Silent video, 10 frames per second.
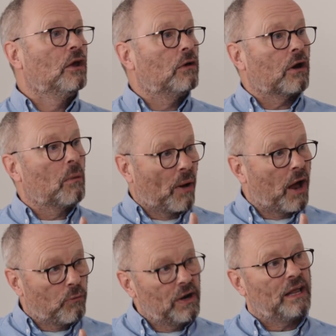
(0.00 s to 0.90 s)
You're going to
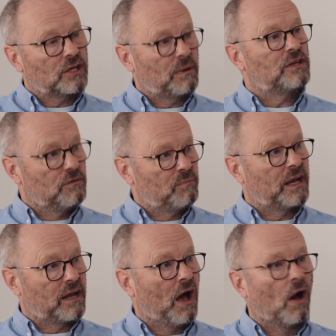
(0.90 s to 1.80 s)
buy a really expensive
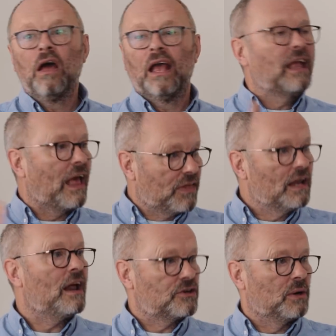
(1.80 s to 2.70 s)
big car, get the
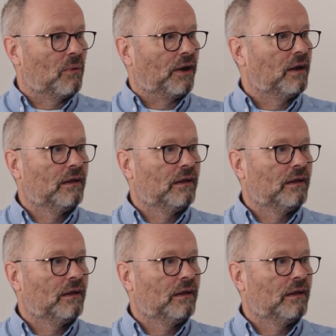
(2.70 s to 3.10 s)
electric one.